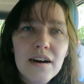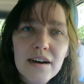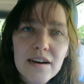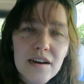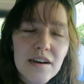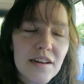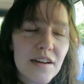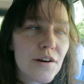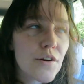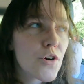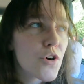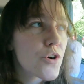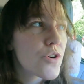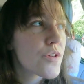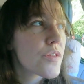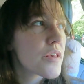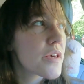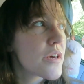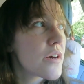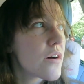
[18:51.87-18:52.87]
got here
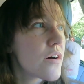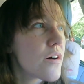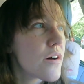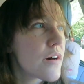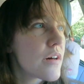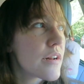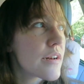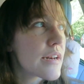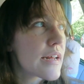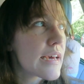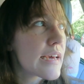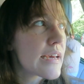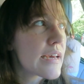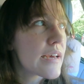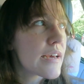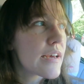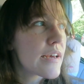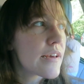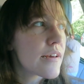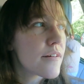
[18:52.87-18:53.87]
early on
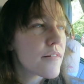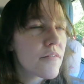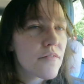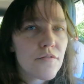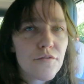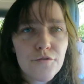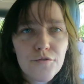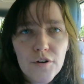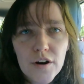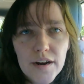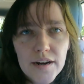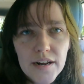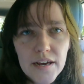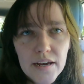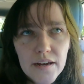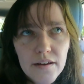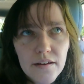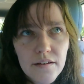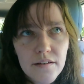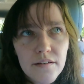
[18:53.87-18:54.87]
a
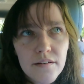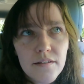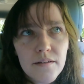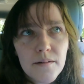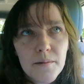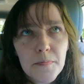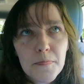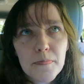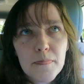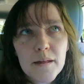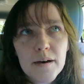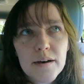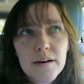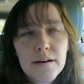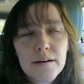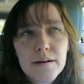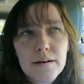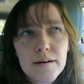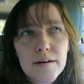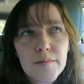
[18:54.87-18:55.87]
Friday,
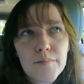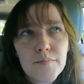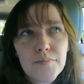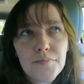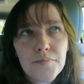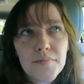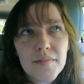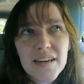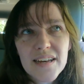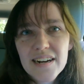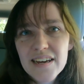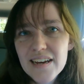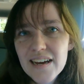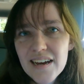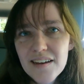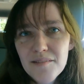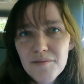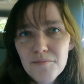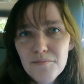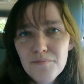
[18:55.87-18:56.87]
and I
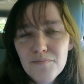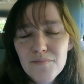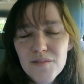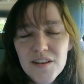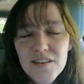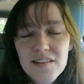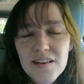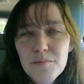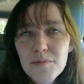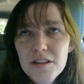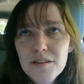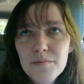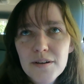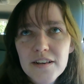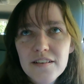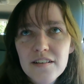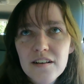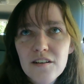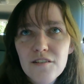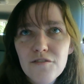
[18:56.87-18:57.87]
had the summit to
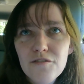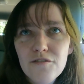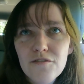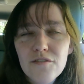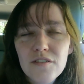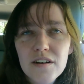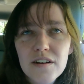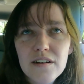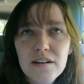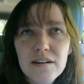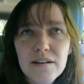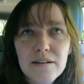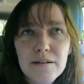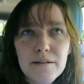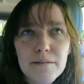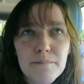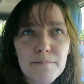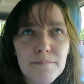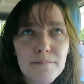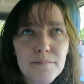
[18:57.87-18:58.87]
myself,
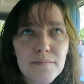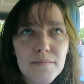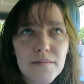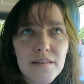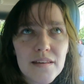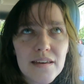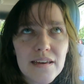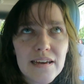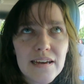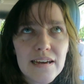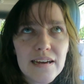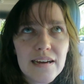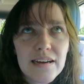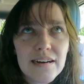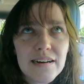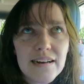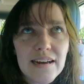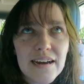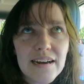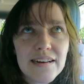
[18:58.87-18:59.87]

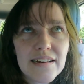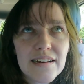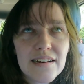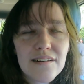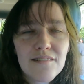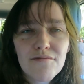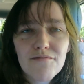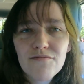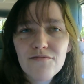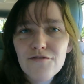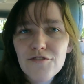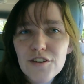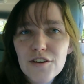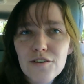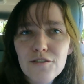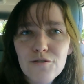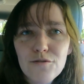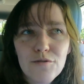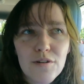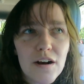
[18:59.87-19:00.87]
and I didn't
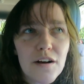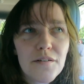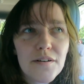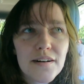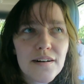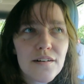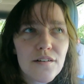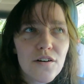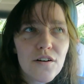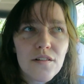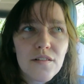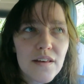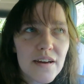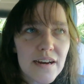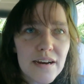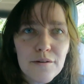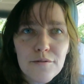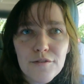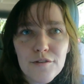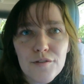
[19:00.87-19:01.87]
feel crowded at all.
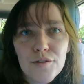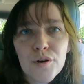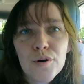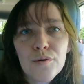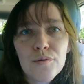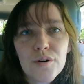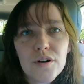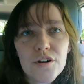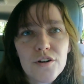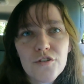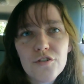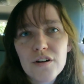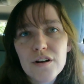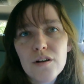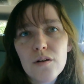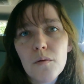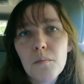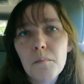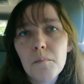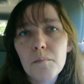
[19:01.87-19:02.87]
Like I was alone on
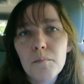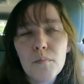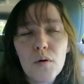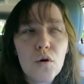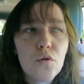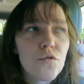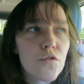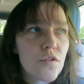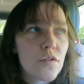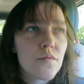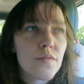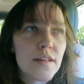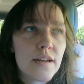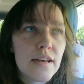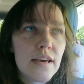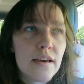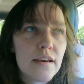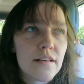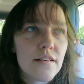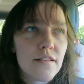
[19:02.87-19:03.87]
trail most of the
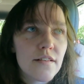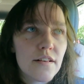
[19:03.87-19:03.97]
day.